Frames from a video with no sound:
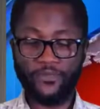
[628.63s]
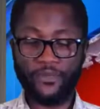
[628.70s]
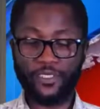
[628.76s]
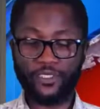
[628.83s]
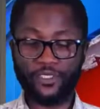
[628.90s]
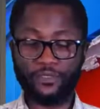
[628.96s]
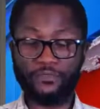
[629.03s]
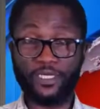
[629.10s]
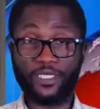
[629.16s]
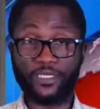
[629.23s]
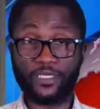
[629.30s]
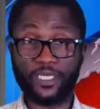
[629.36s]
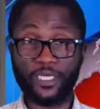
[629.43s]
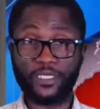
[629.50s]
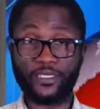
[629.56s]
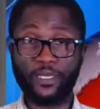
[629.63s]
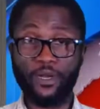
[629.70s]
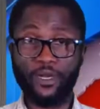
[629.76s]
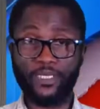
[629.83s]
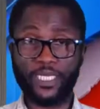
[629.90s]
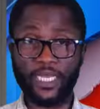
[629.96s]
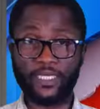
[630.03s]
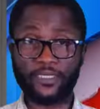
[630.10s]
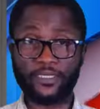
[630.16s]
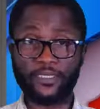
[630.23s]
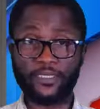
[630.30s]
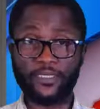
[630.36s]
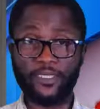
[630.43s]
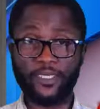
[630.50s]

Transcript: aviation ministers, orders.